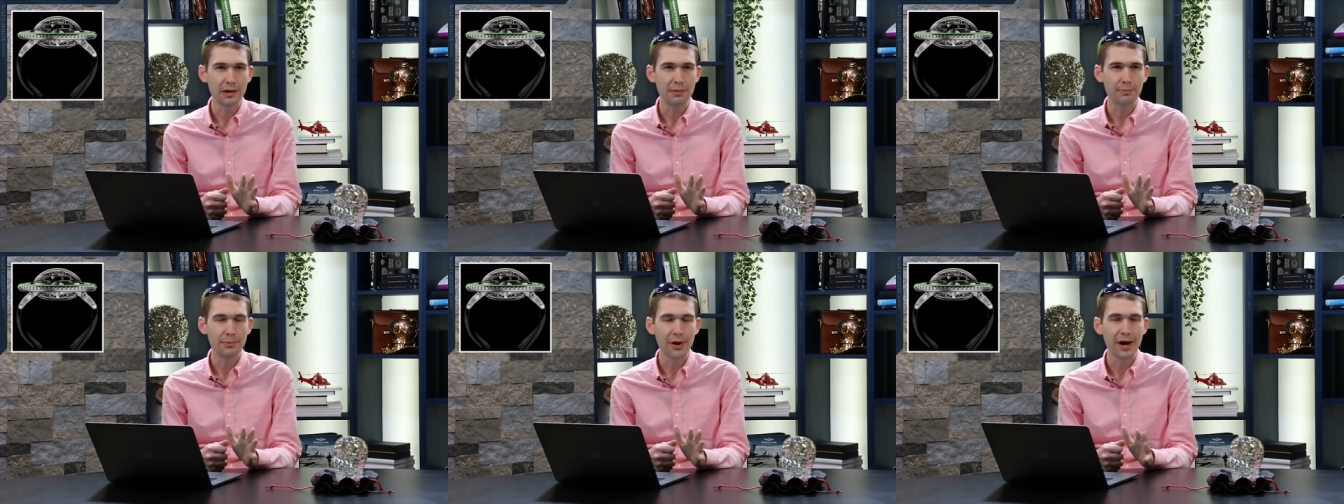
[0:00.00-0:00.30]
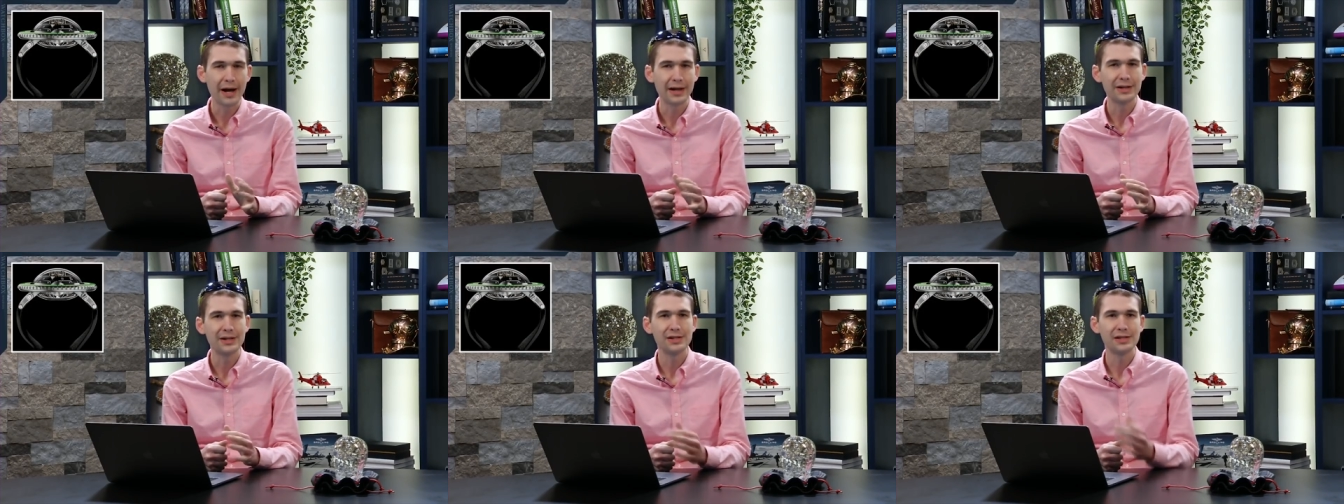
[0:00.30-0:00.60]
In
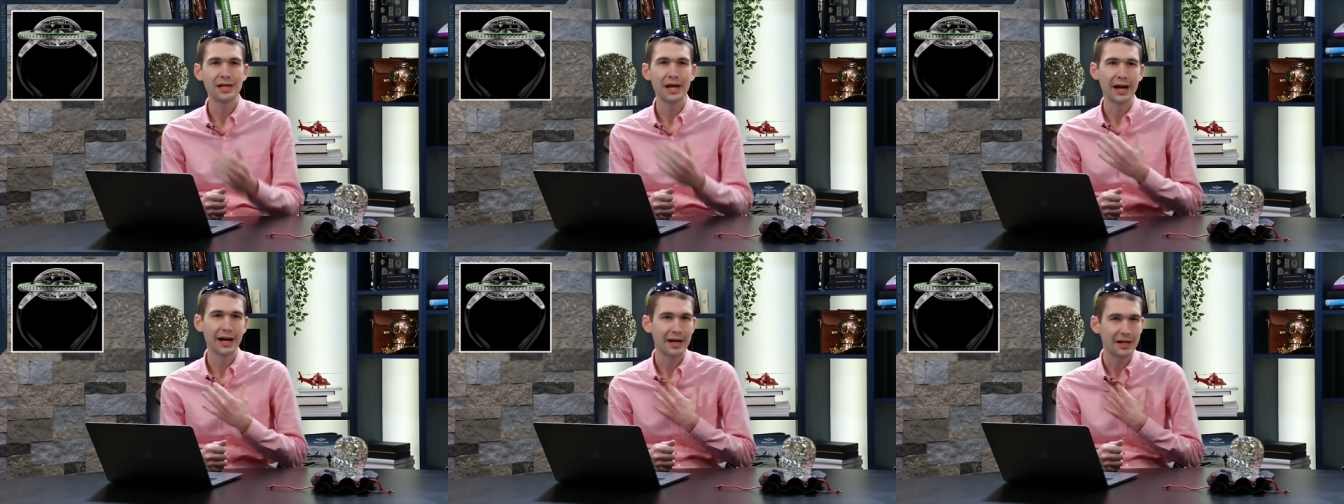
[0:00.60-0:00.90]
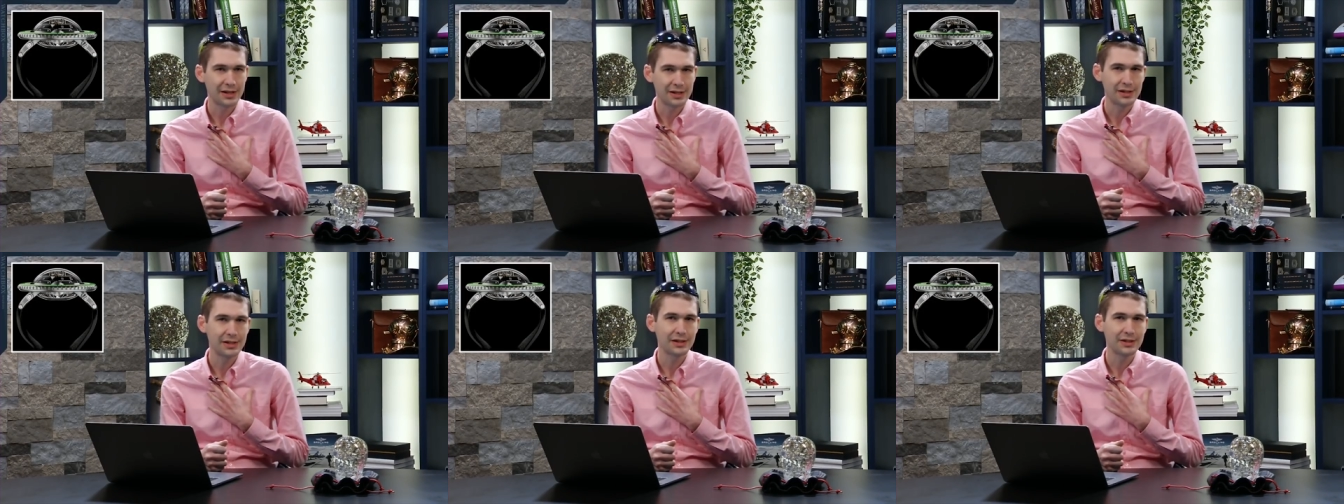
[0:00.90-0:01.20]
practice, I
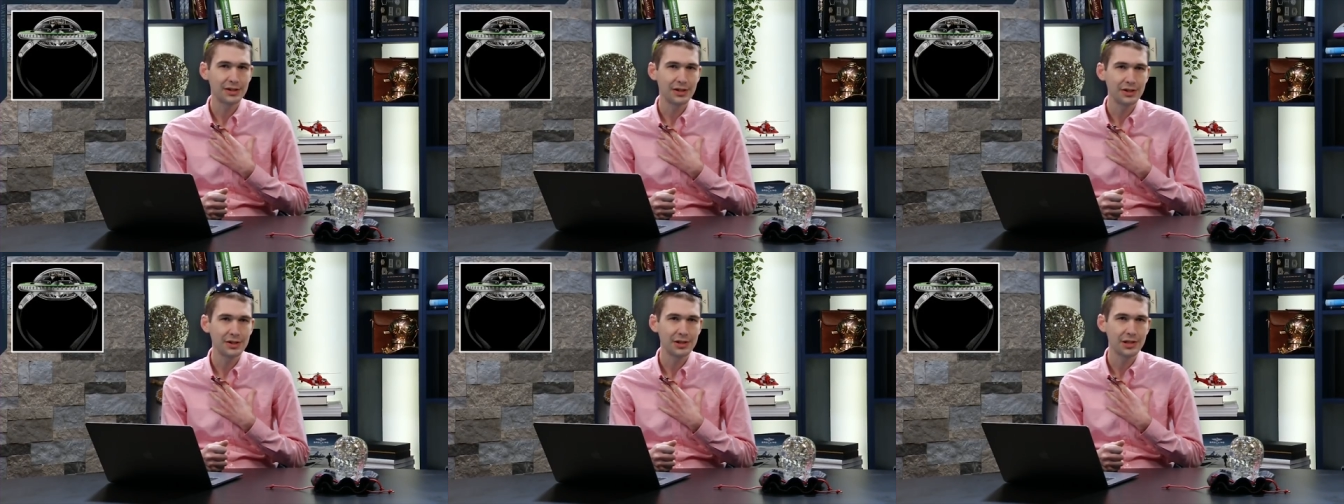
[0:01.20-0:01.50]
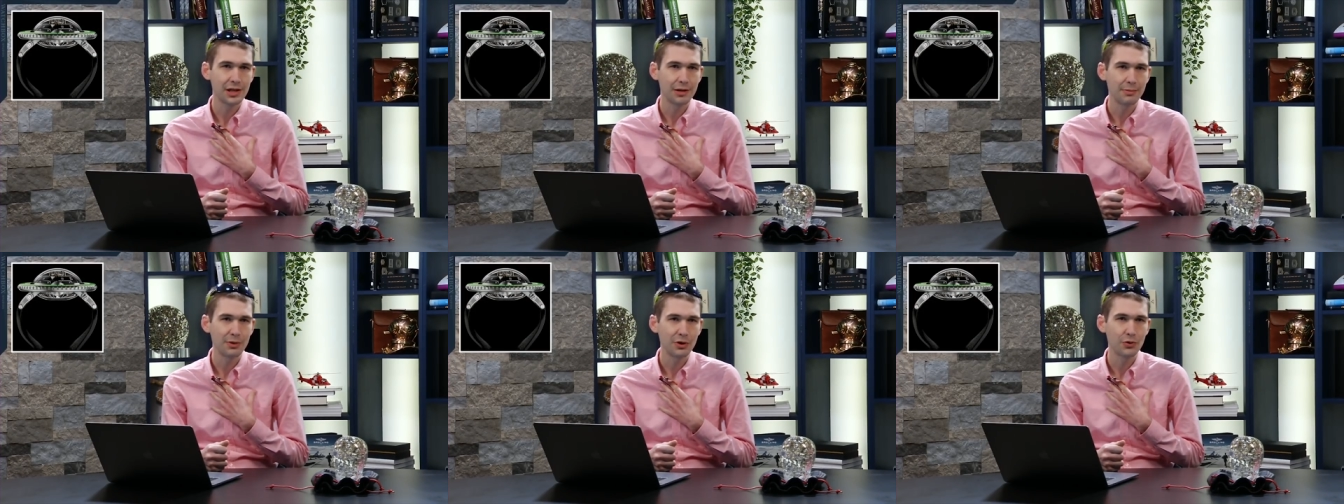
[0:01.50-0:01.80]
got a 16
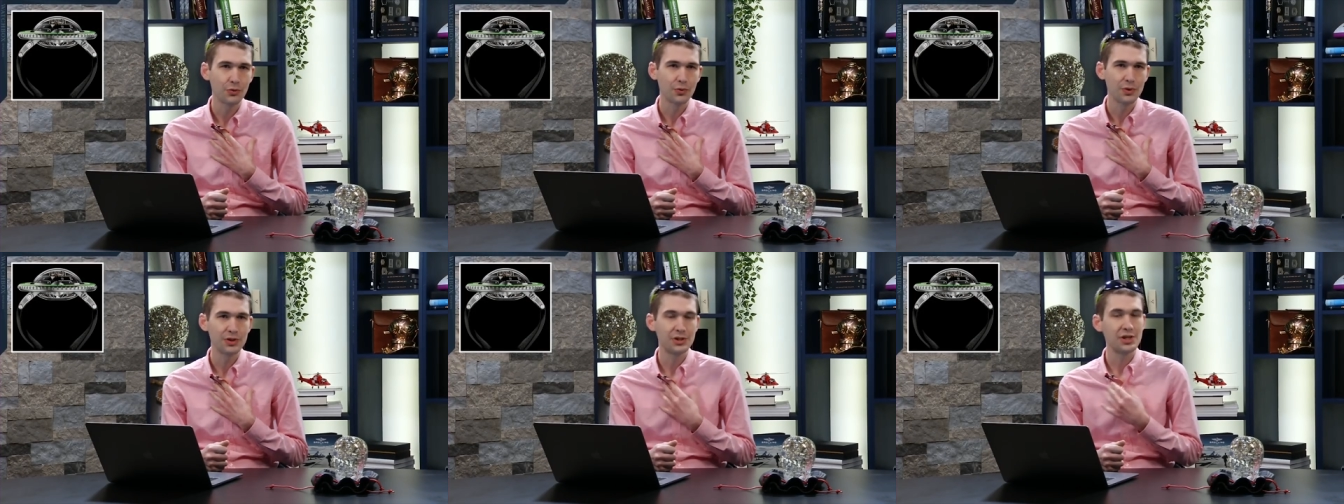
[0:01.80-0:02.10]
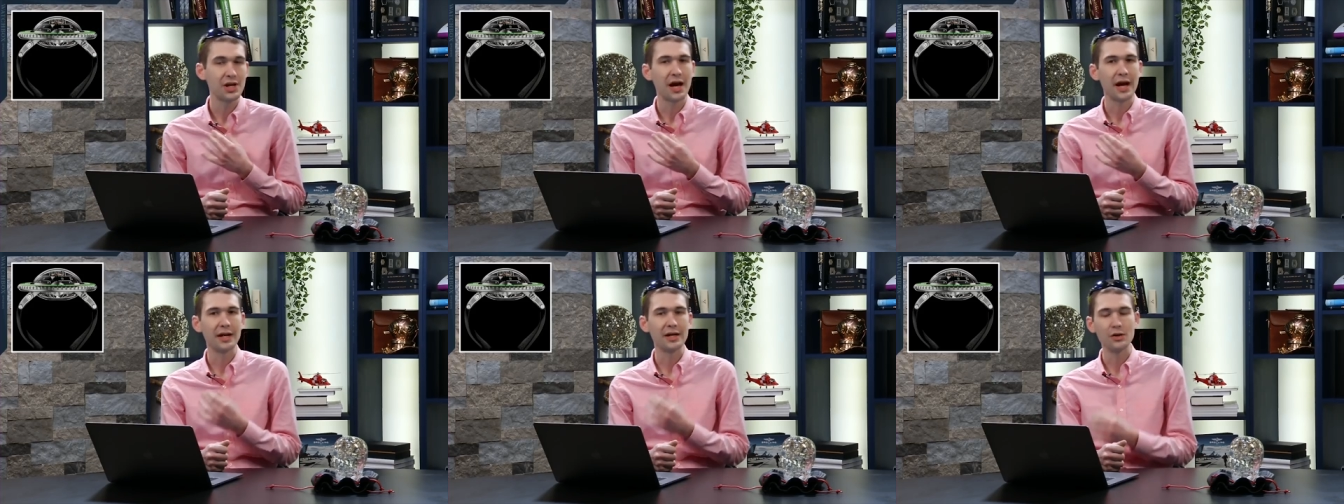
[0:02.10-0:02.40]
centimeter
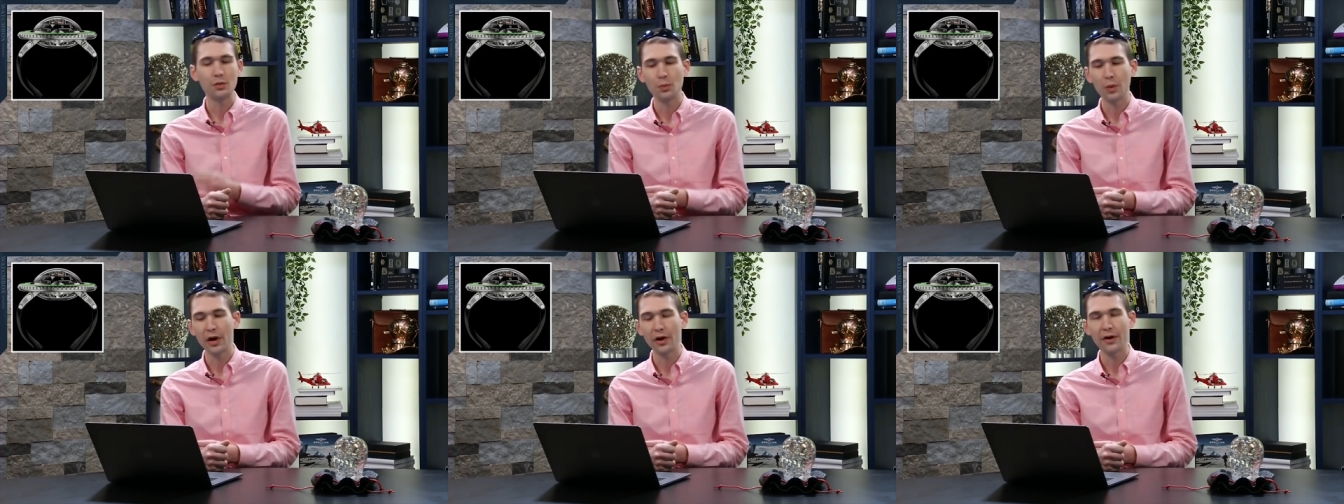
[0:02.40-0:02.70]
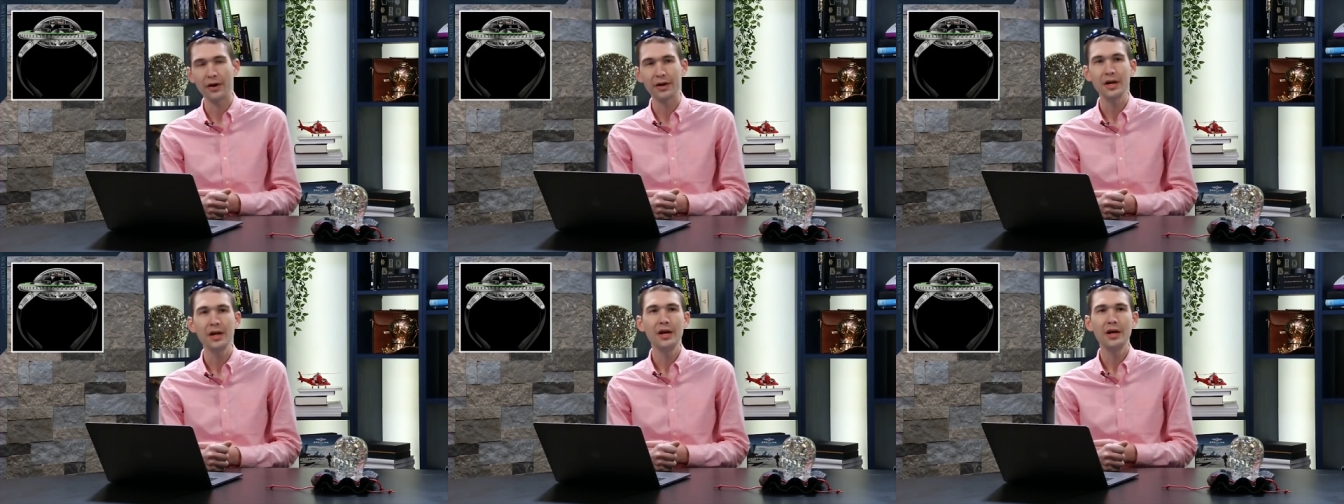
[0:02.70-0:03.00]
wrist. I could wear
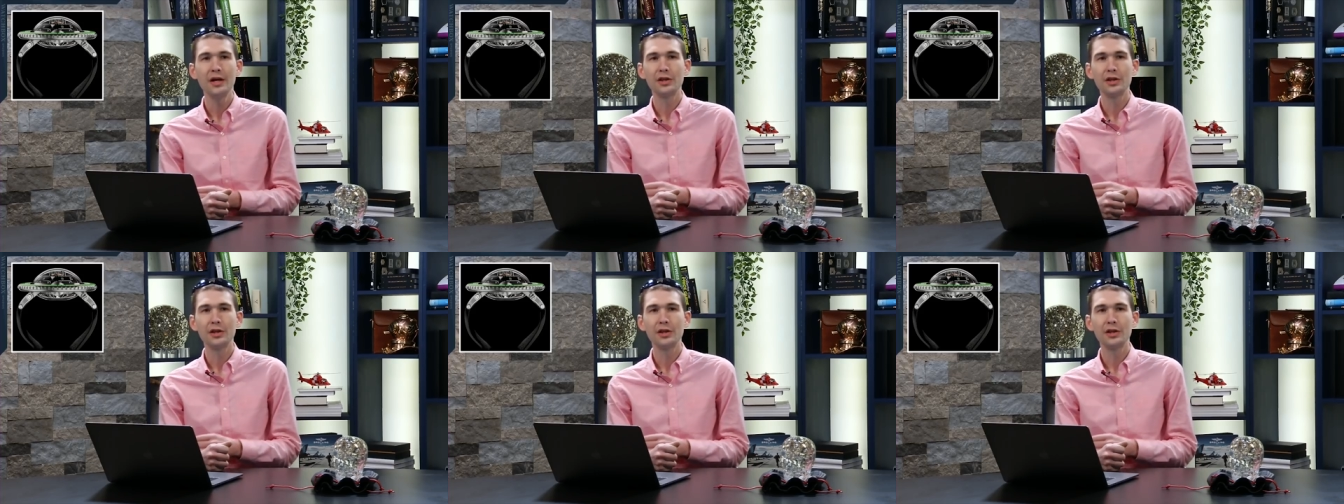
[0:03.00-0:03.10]
it.